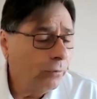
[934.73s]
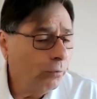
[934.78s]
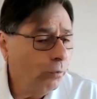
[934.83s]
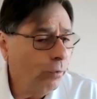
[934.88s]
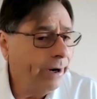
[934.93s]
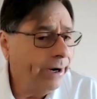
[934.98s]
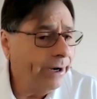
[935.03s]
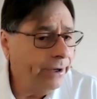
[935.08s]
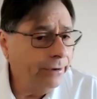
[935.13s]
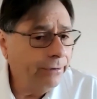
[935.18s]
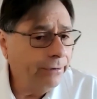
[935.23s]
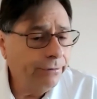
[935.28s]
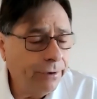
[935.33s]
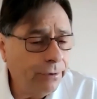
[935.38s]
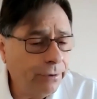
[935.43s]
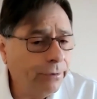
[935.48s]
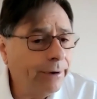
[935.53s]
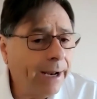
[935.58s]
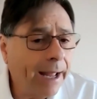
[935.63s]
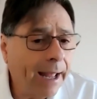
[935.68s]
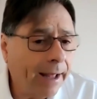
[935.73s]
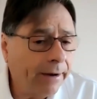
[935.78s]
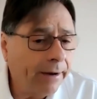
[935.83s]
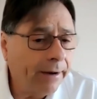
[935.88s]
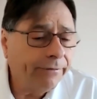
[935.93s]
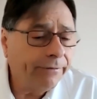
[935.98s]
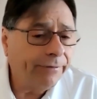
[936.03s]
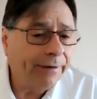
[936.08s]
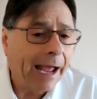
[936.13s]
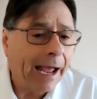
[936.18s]
Where do you do it out
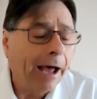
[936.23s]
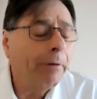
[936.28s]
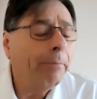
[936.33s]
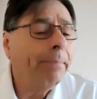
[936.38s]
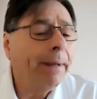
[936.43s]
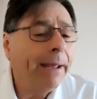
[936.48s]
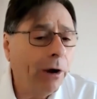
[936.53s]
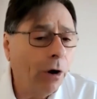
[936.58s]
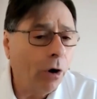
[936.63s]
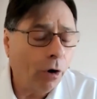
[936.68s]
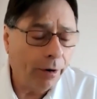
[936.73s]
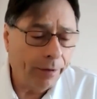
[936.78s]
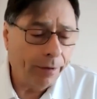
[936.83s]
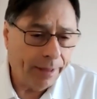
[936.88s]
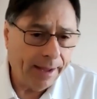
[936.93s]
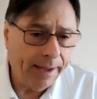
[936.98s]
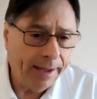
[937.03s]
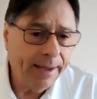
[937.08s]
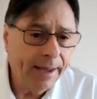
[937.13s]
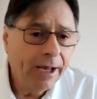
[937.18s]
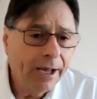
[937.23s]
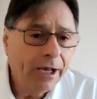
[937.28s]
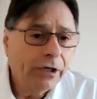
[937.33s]
of? How big are they?